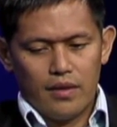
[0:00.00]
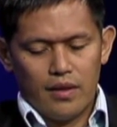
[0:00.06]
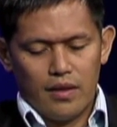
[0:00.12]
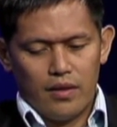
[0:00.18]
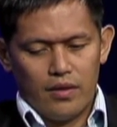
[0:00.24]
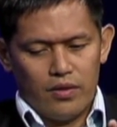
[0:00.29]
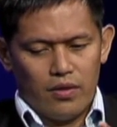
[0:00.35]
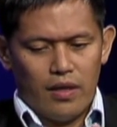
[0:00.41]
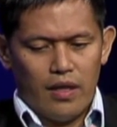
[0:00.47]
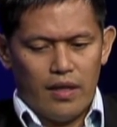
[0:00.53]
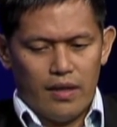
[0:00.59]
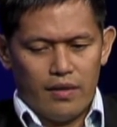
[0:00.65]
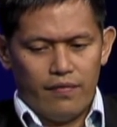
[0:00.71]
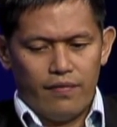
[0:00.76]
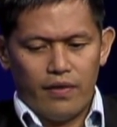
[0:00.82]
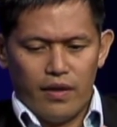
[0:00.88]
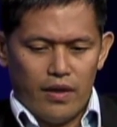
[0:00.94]
I also had
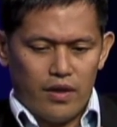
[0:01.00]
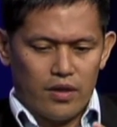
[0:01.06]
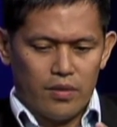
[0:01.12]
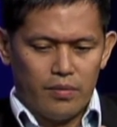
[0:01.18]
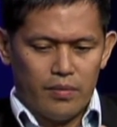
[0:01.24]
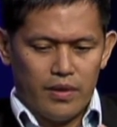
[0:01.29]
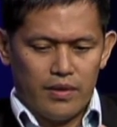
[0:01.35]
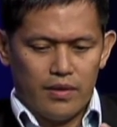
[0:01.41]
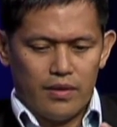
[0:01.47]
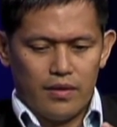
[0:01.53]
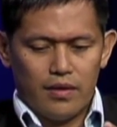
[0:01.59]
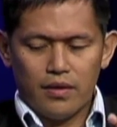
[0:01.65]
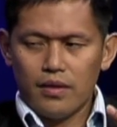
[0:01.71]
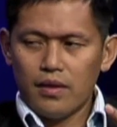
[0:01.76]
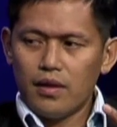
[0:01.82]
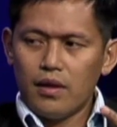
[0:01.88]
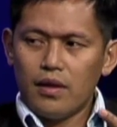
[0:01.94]
a financial
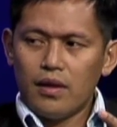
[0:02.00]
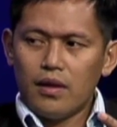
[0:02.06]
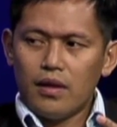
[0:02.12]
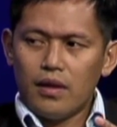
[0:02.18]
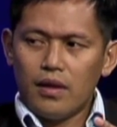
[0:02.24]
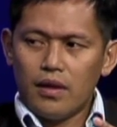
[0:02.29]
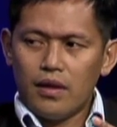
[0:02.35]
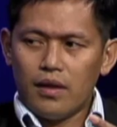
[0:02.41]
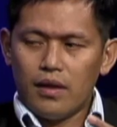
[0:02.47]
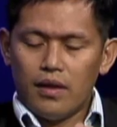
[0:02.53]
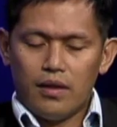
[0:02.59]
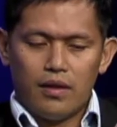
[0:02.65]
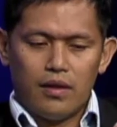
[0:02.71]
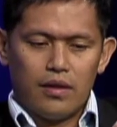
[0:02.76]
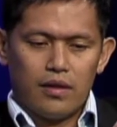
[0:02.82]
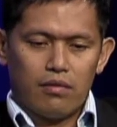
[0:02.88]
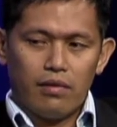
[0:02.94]
business
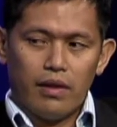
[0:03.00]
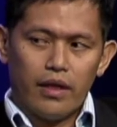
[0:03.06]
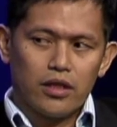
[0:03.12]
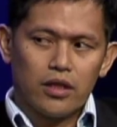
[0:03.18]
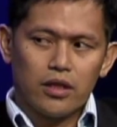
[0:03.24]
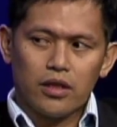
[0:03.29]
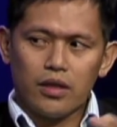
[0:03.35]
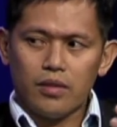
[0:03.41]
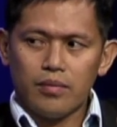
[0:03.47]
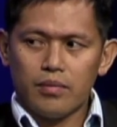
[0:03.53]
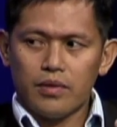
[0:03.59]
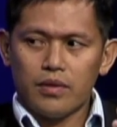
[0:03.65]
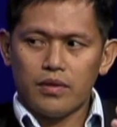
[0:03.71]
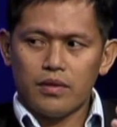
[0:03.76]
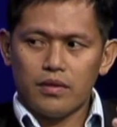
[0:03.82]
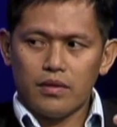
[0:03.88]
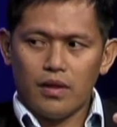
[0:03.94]
and
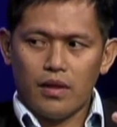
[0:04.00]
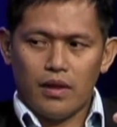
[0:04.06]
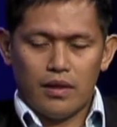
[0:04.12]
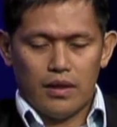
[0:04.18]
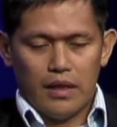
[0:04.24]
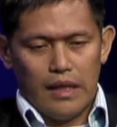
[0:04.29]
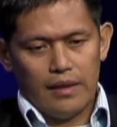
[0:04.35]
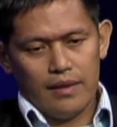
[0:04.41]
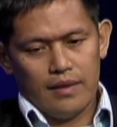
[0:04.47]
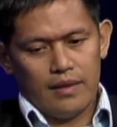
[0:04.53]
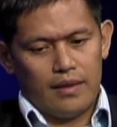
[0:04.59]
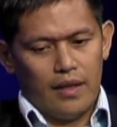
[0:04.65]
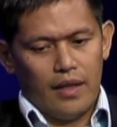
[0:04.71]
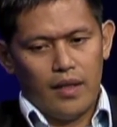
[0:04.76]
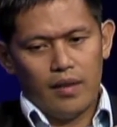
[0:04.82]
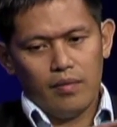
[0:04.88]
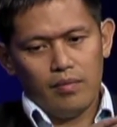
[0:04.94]
relationships, and it had the
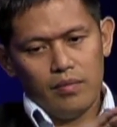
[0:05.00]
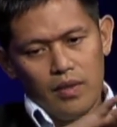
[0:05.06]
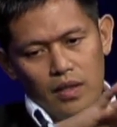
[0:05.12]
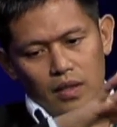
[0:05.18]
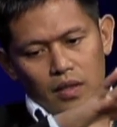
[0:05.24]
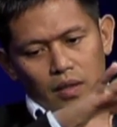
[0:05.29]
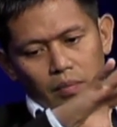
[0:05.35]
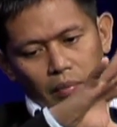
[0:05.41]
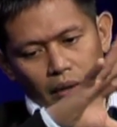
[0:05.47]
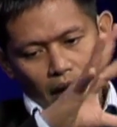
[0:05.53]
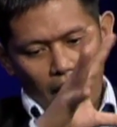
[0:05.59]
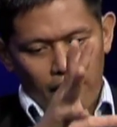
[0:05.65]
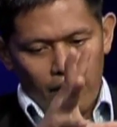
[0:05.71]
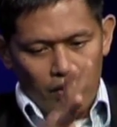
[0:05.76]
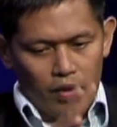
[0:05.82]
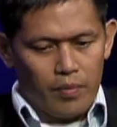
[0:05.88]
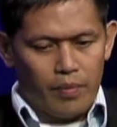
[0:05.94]
same
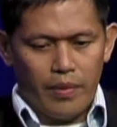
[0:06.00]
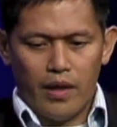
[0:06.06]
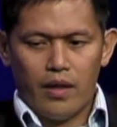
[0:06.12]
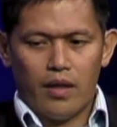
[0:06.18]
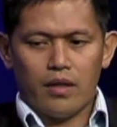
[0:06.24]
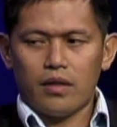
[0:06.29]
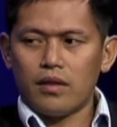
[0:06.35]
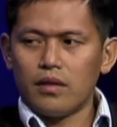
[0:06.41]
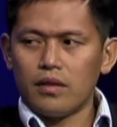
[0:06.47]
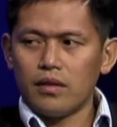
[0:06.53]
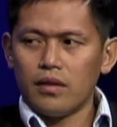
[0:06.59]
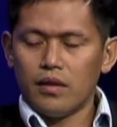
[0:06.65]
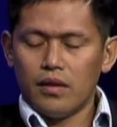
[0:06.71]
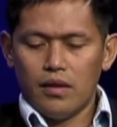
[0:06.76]
behavioral pattern.